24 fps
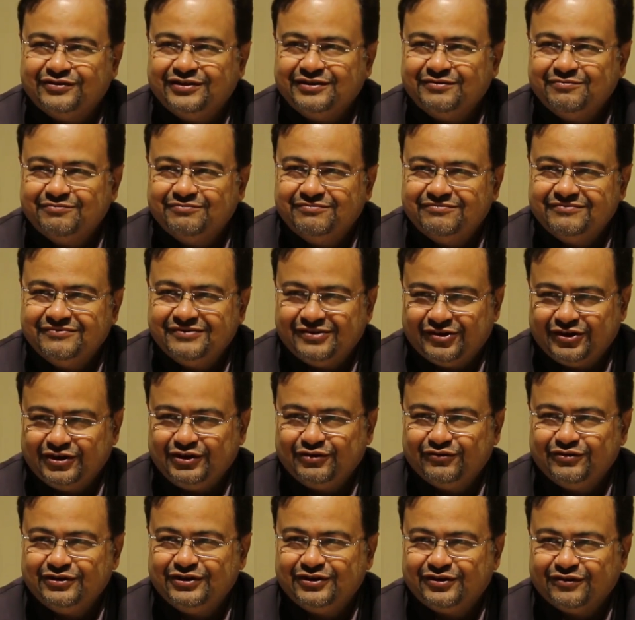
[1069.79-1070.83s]

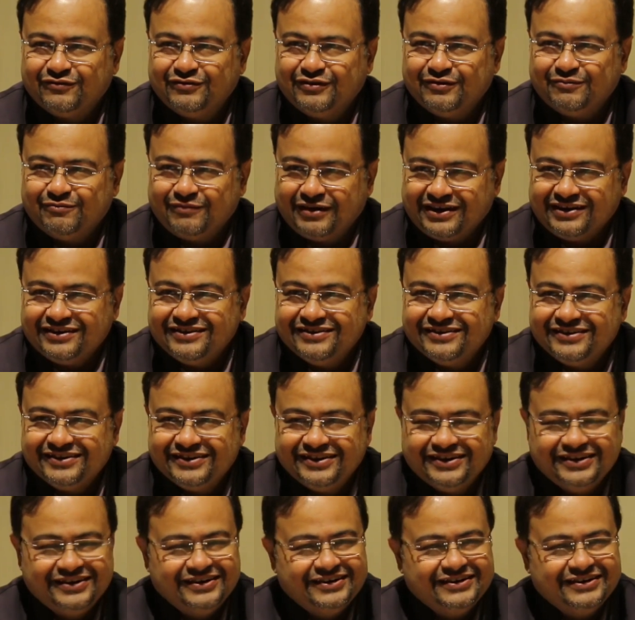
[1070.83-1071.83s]
the mind